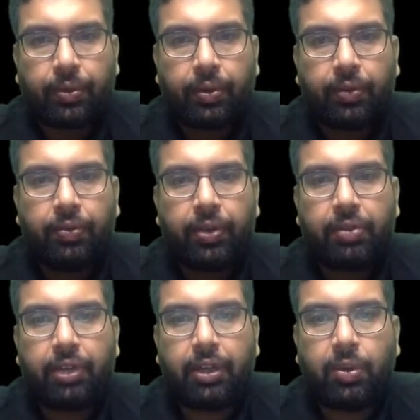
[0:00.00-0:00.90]
Which
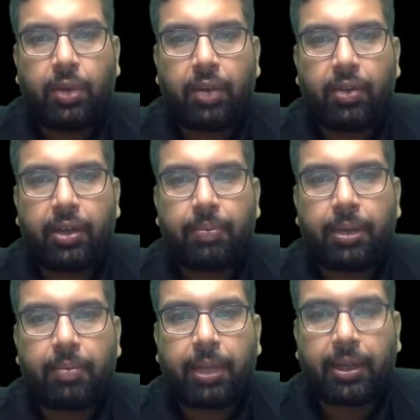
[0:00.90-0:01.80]
way you have
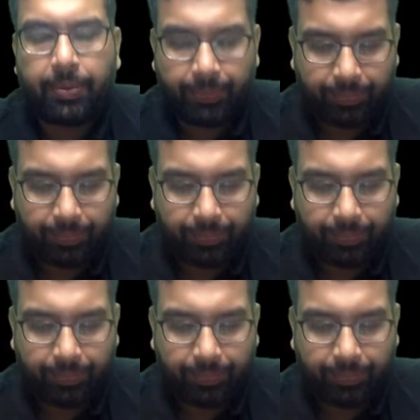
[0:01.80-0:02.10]
attempted, my dear?